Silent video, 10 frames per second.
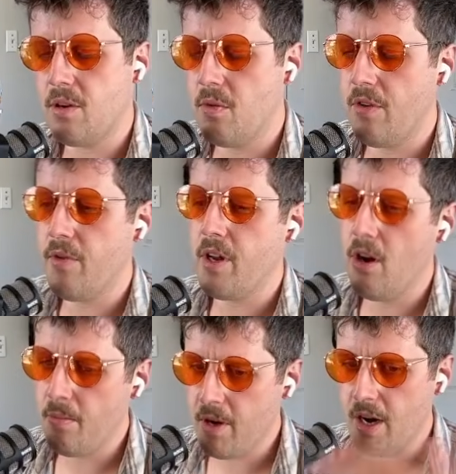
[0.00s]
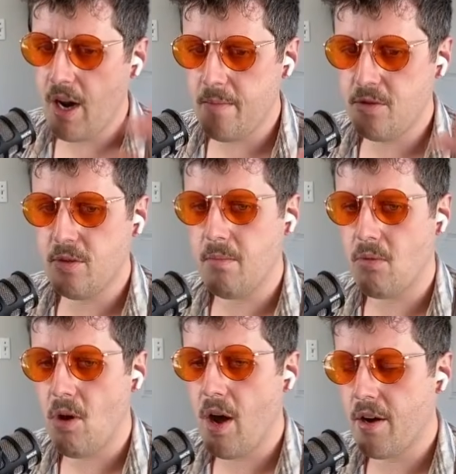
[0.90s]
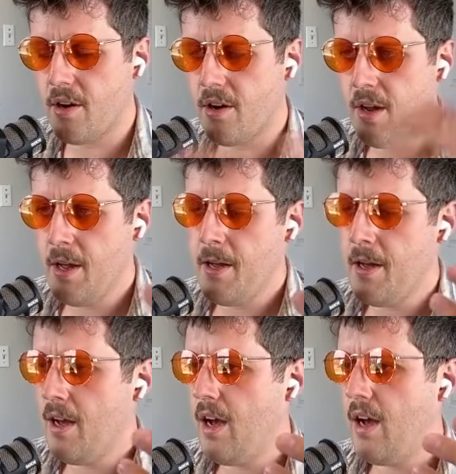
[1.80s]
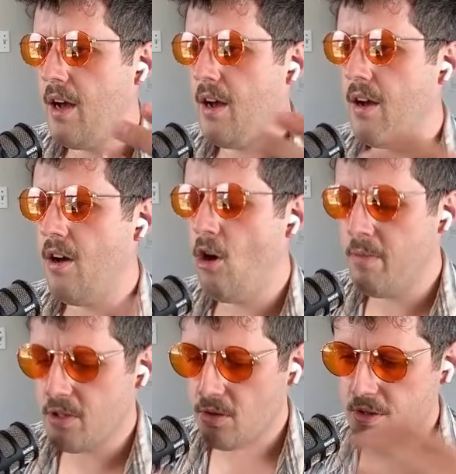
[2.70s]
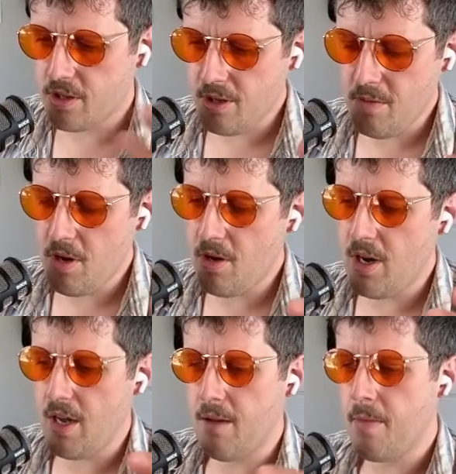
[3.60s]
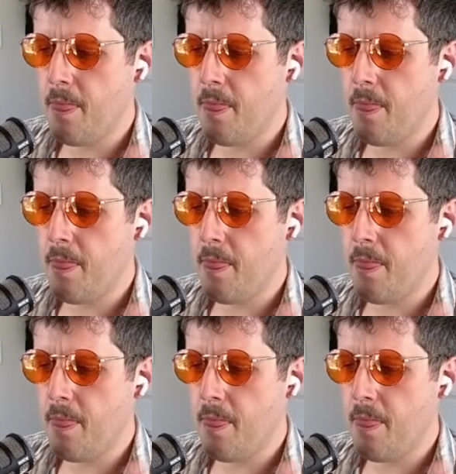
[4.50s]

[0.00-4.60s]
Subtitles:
What if we could open it up to a broader open source community?